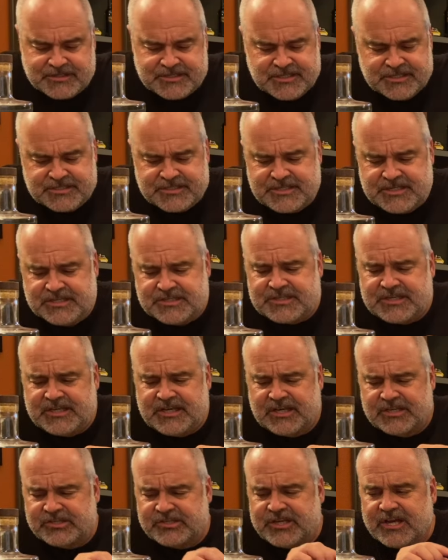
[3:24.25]
Dis Disney
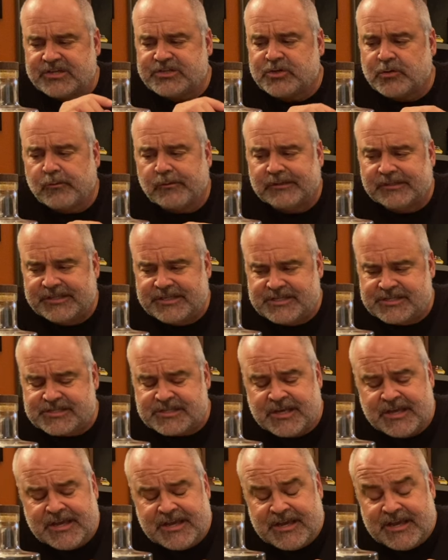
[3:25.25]
has yet to release,